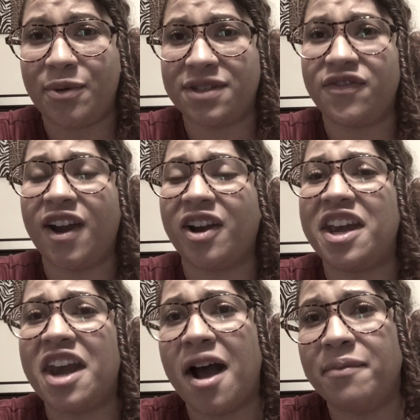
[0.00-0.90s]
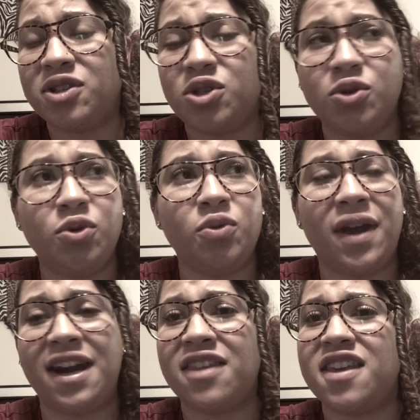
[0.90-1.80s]
I was very numb to
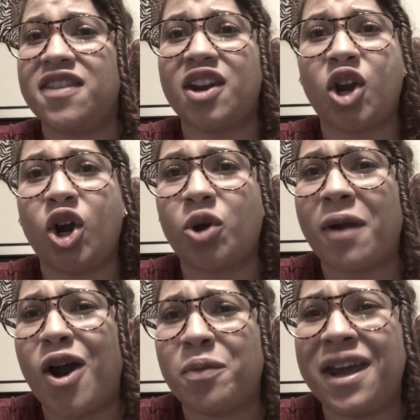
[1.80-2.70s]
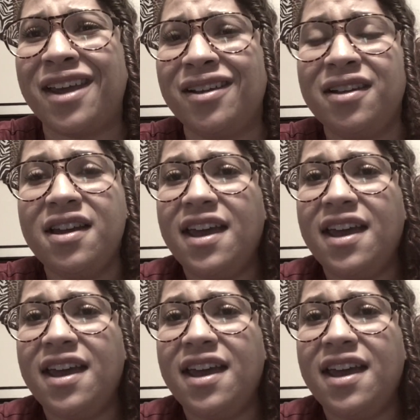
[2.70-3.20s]
anything that occurred around me.